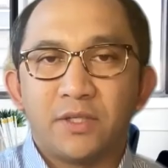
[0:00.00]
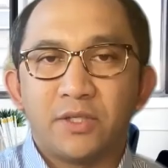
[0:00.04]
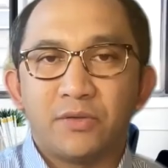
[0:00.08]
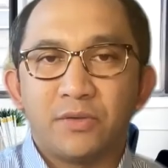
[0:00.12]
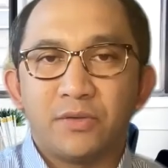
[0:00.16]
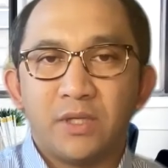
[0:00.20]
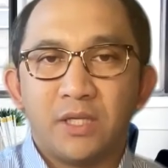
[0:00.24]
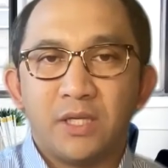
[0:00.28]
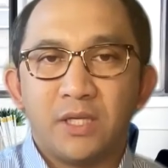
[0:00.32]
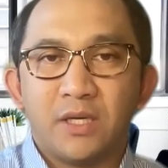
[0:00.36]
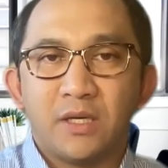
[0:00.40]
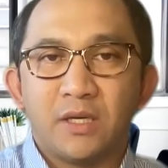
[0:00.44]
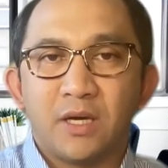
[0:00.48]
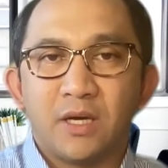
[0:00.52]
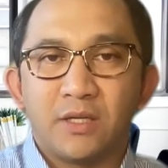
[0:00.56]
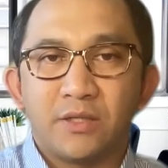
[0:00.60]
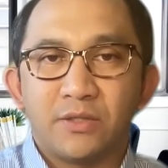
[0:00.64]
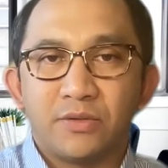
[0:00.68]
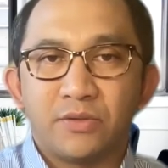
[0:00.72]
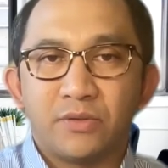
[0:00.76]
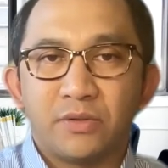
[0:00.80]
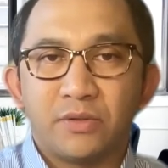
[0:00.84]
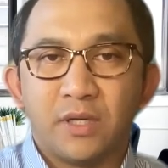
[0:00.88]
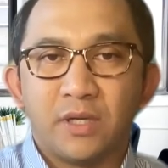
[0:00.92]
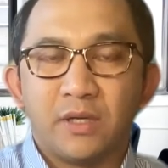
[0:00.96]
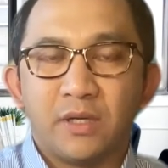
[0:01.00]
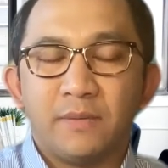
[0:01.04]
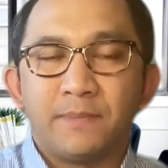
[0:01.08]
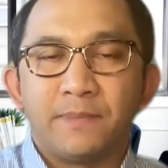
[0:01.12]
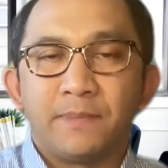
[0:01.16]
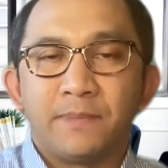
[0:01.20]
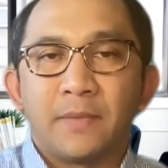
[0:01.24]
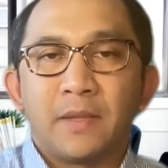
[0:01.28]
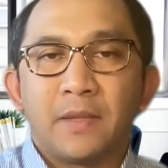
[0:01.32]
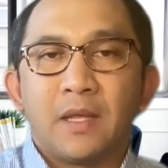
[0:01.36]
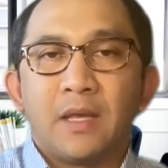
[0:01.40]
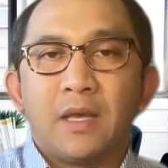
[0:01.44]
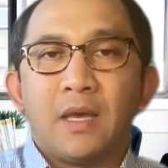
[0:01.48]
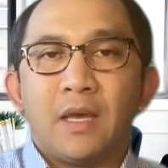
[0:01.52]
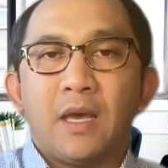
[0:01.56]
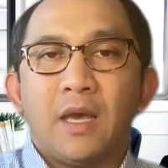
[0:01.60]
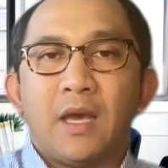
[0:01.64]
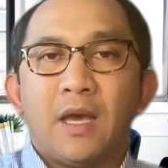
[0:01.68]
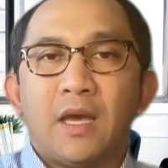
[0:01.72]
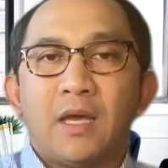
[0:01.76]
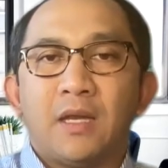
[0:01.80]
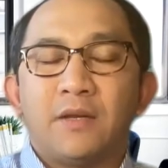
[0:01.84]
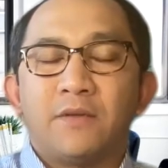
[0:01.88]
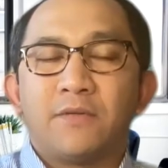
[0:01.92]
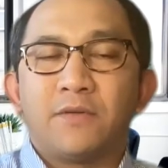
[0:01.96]
treaty country.
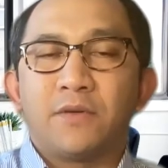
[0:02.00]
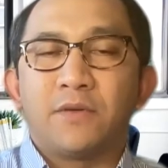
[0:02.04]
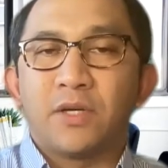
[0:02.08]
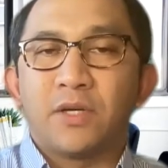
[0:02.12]
And if